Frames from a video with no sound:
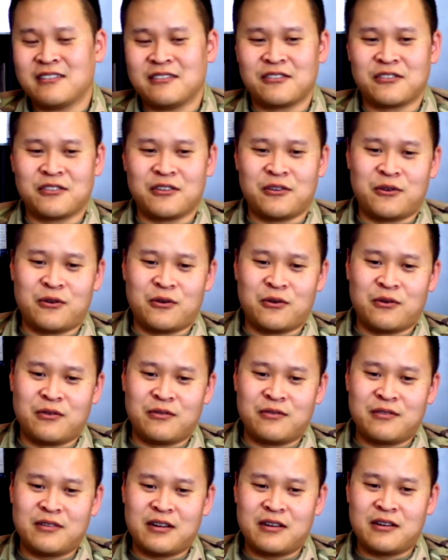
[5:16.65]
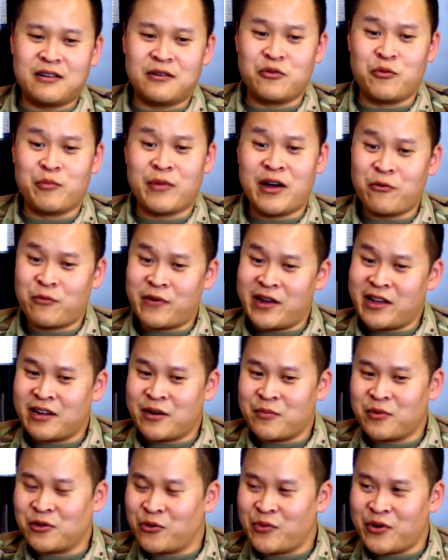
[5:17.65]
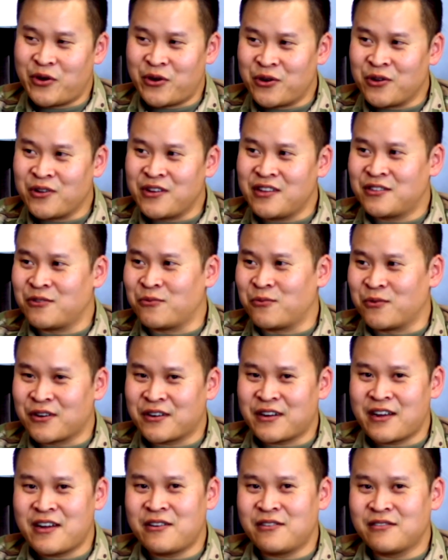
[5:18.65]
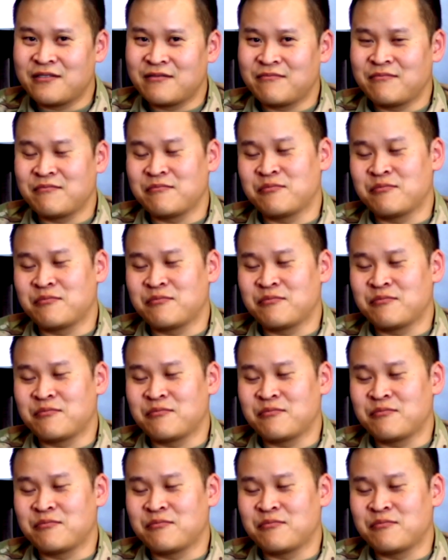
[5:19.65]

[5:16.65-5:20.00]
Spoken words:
So you might wake up a little bit early to work out,